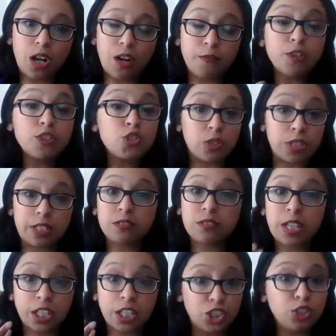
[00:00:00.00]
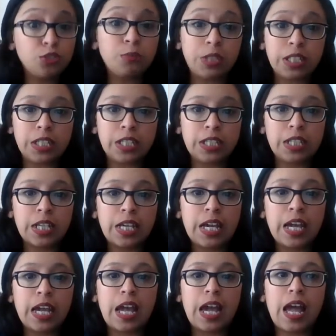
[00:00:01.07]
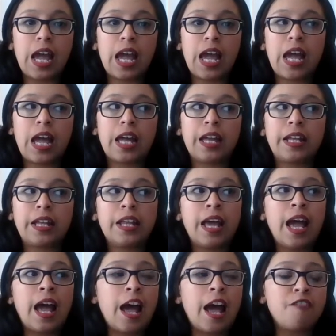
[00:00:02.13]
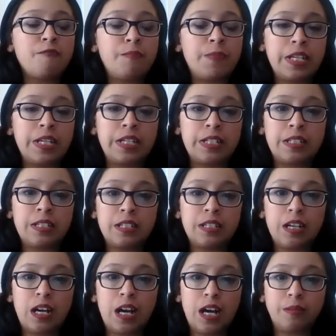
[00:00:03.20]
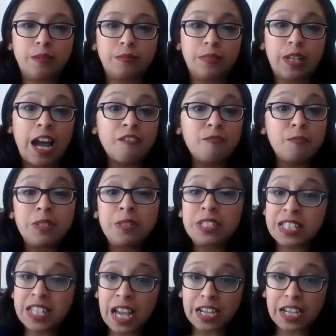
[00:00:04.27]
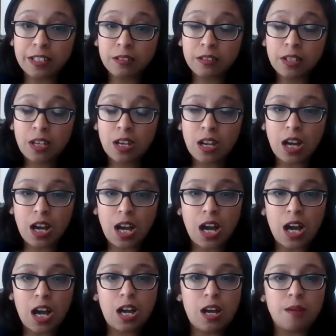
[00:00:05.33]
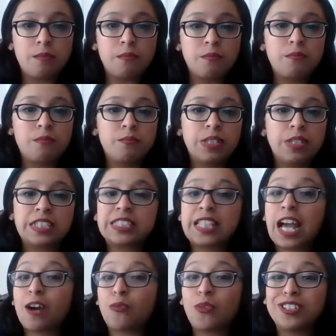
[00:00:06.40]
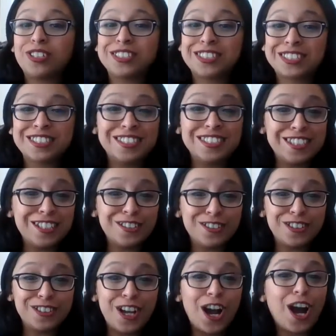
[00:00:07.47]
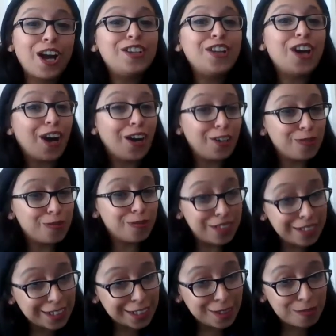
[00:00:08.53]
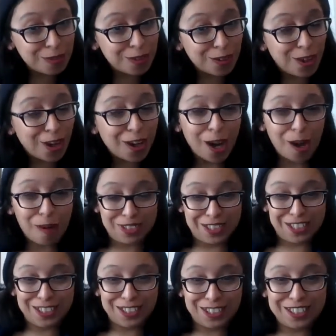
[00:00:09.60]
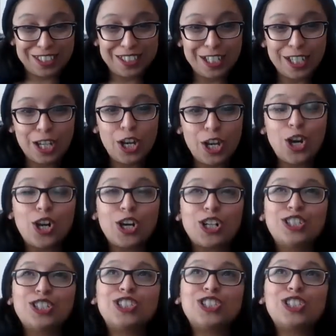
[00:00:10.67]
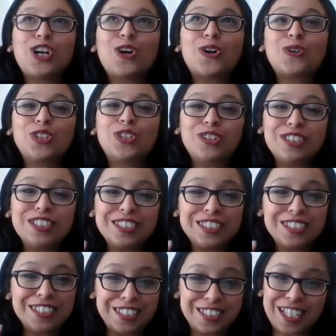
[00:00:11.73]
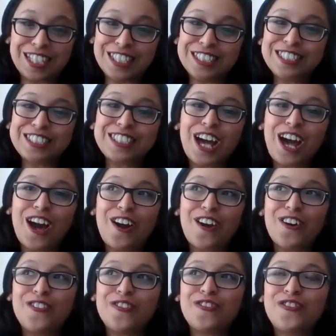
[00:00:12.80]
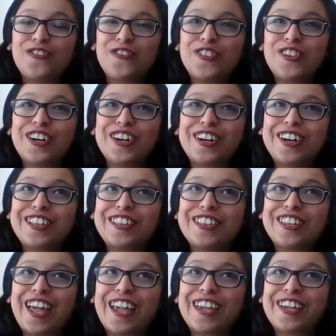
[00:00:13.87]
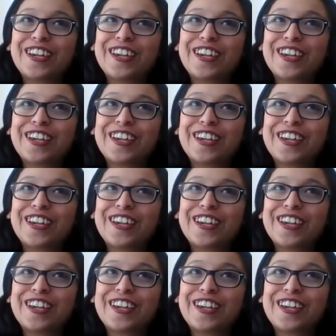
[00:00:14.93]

virtually, like a Zoom meeting, and have been denied because that was considered an unreasonable accommodation. So there is a sense of like